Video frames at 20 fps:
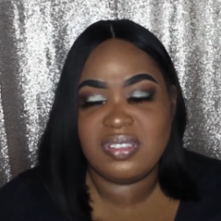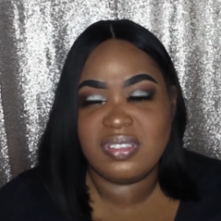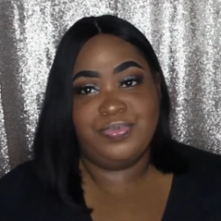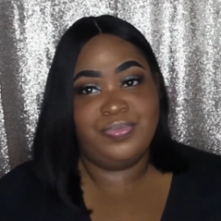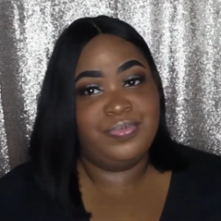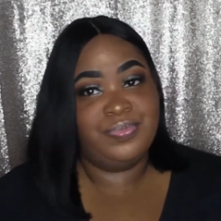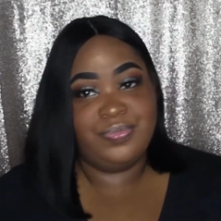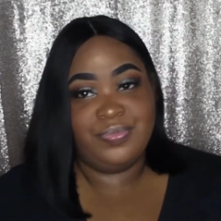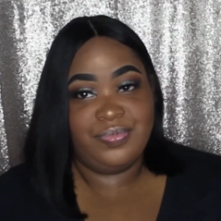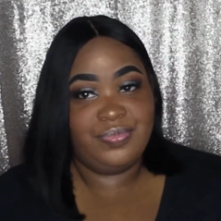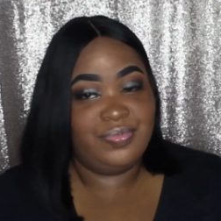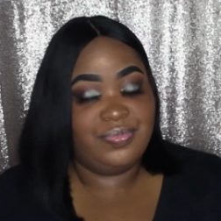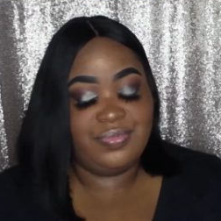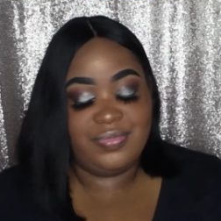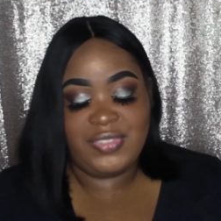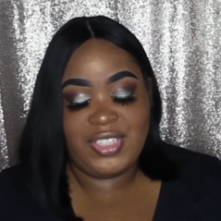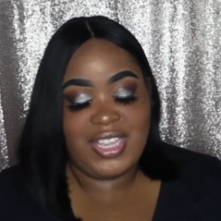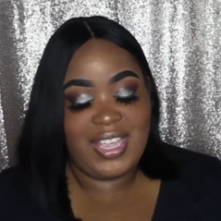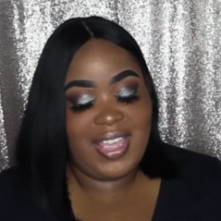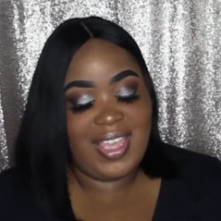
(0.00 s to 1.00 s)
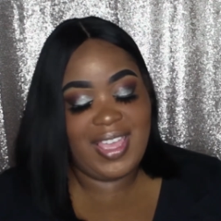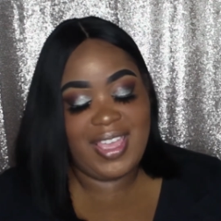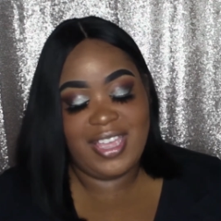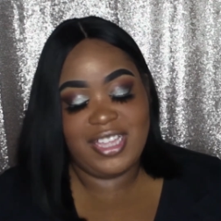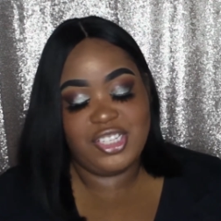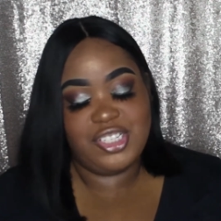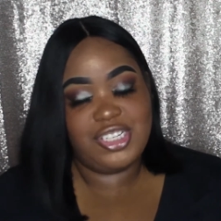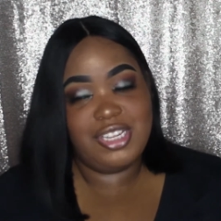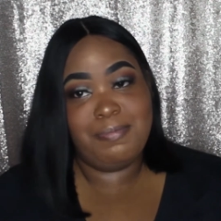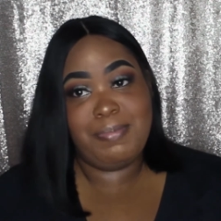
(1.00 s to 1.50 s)
Mm-mm.
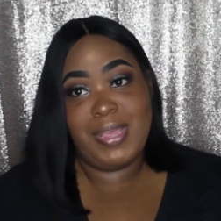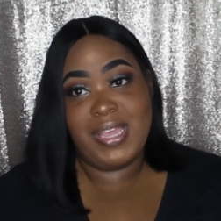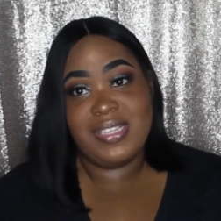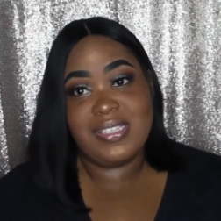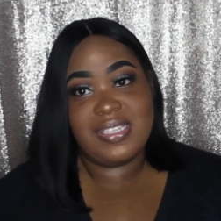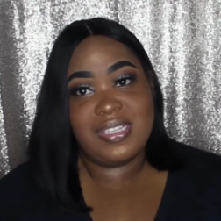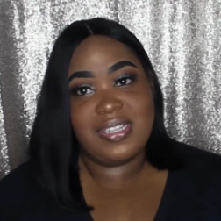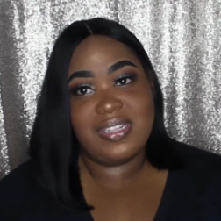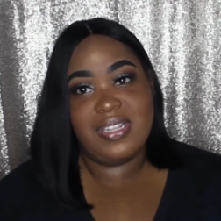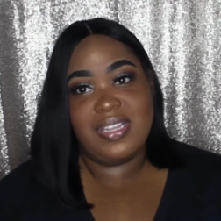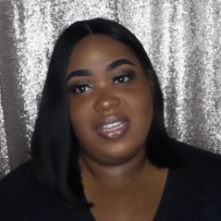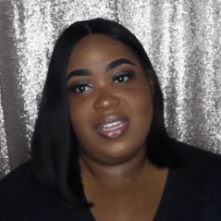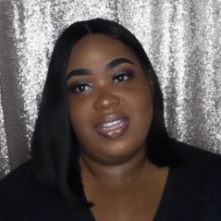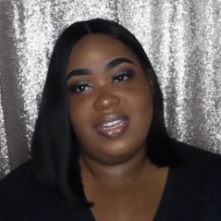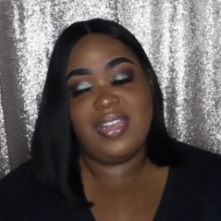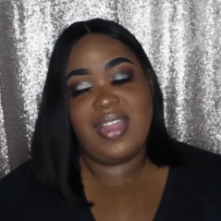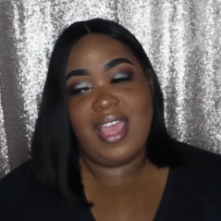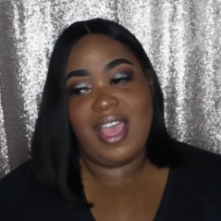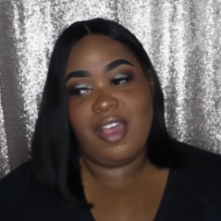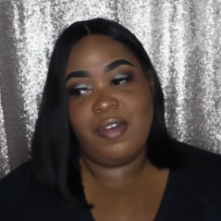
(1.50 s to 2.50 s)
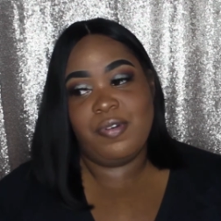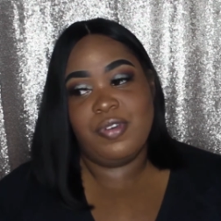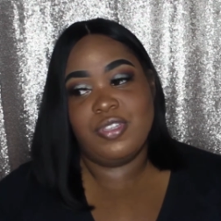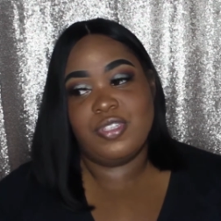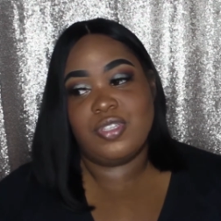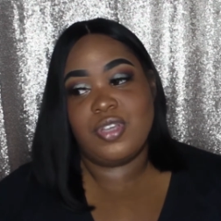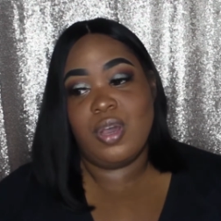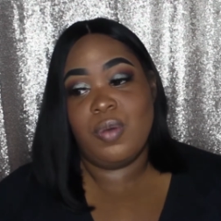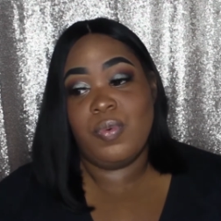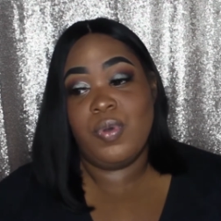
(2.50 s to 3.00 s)
And she basically now
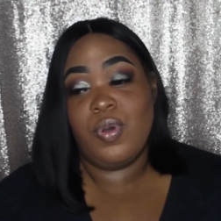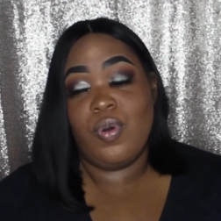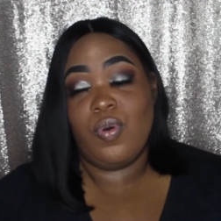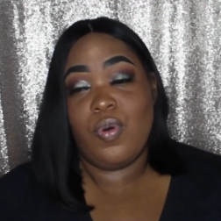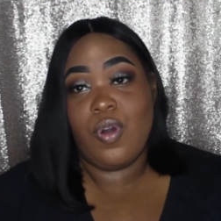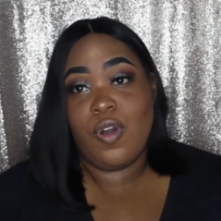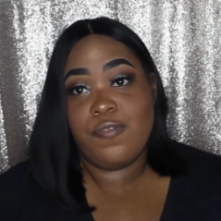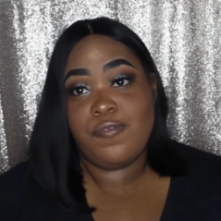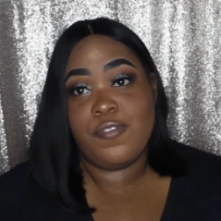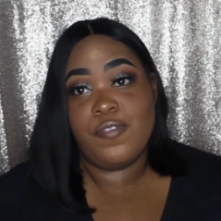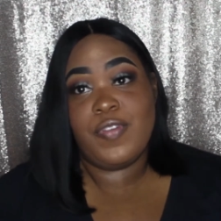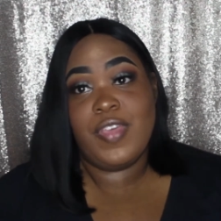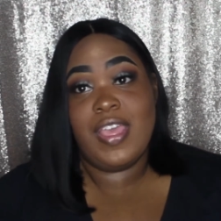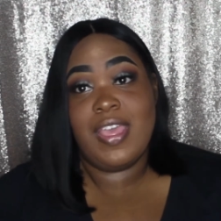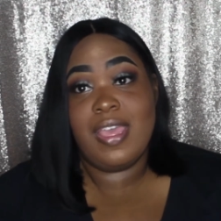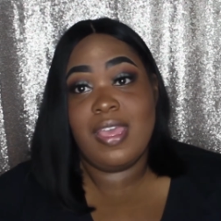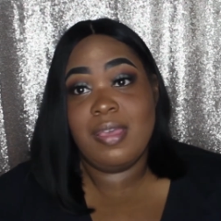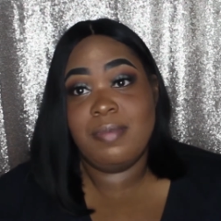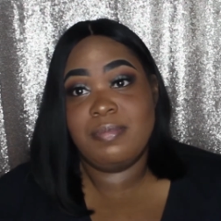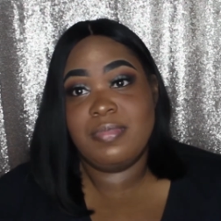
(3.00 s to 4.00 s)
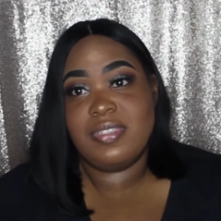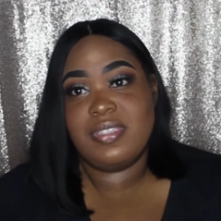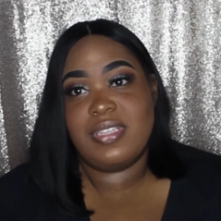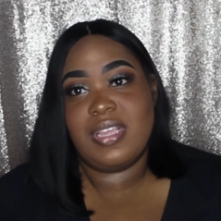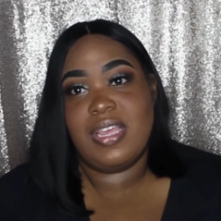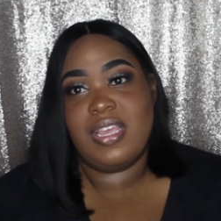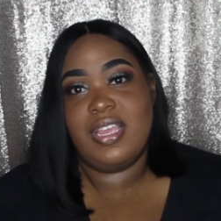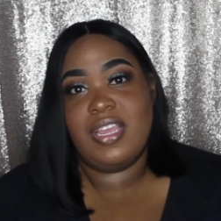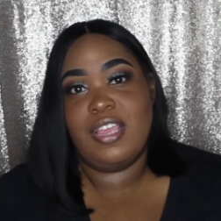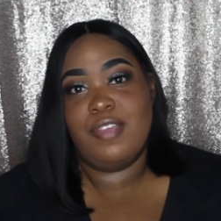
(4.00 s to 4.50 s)
is going off of him
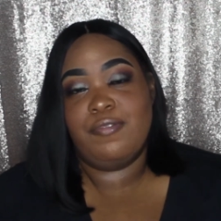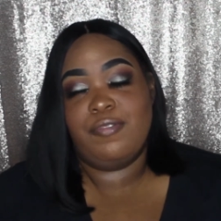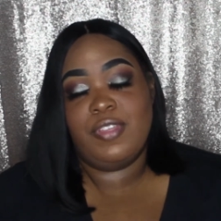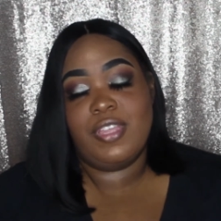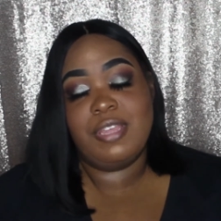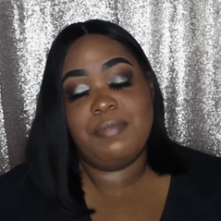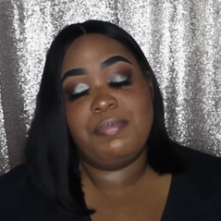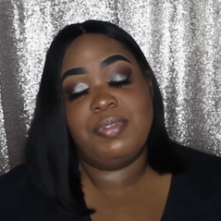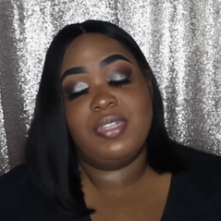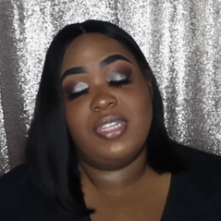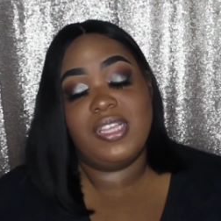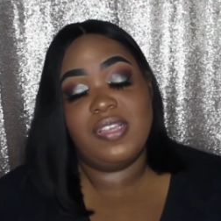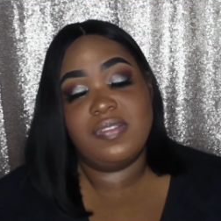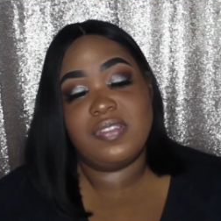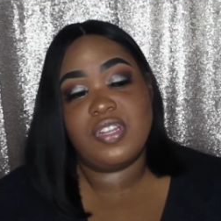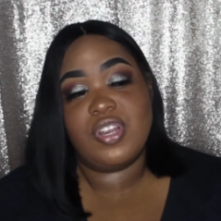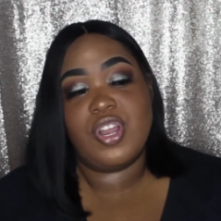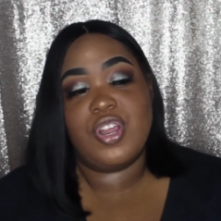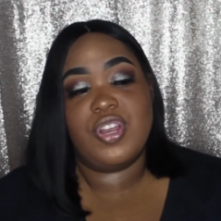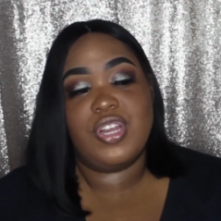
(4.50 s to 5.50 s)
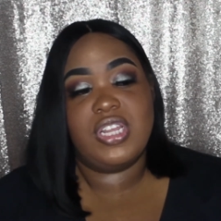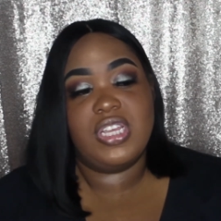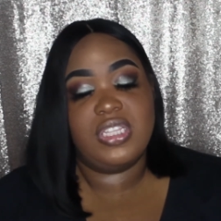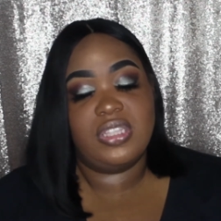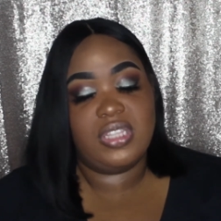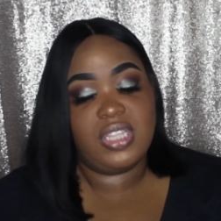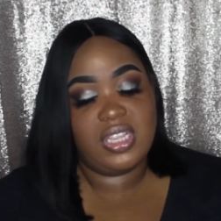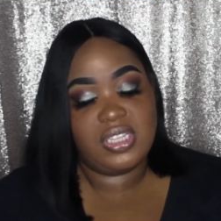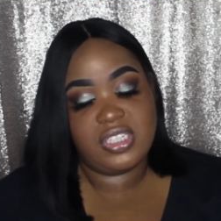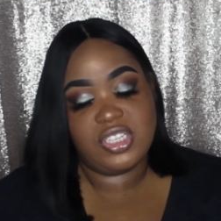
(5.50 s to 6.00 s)
saying if he believes in her and
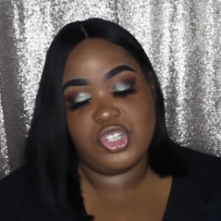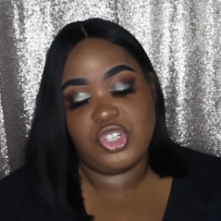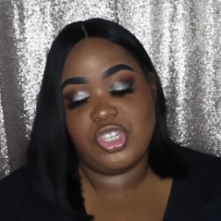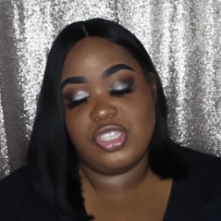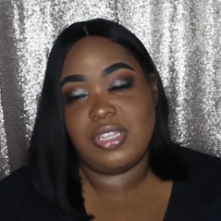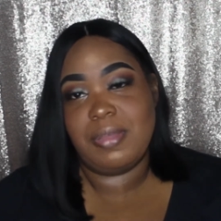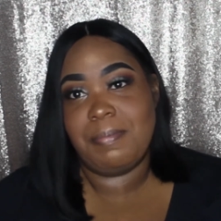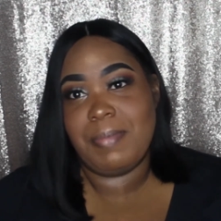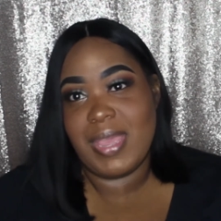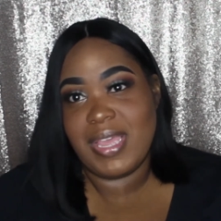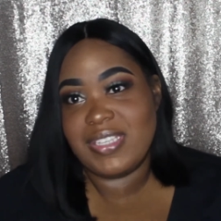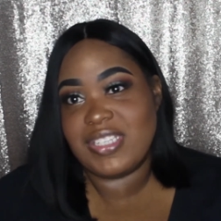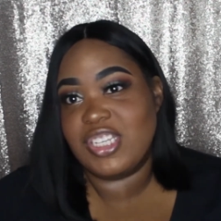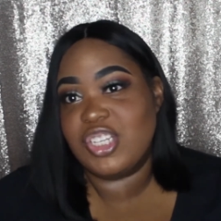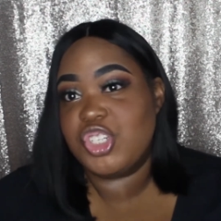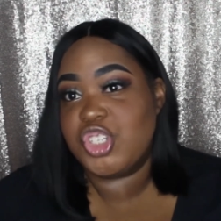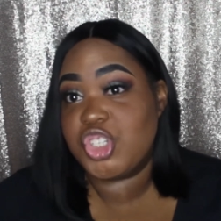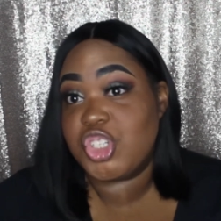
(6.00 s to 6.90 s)
he thinks that she's amazing,